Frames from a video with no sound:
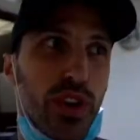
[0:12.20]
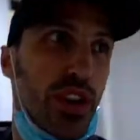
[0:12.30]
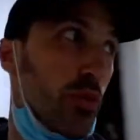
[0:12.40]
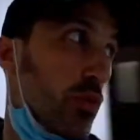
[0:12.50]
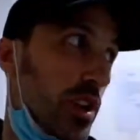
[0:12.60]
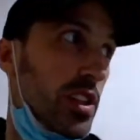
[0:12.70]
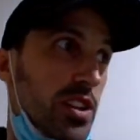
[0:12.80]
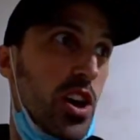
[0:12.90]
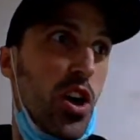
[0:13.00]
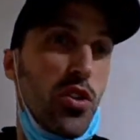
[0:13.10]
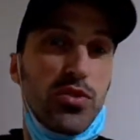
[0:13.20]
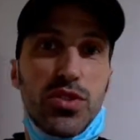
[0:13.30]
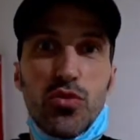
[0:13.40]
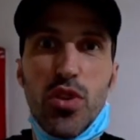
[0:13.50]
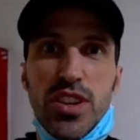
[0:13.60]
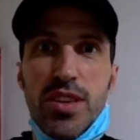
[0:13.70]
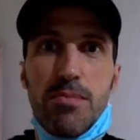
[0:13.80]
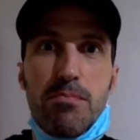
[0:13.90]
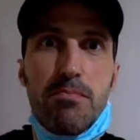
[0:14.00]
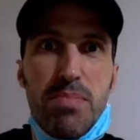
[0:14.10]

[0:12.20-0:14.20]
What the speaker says: We will go to one of the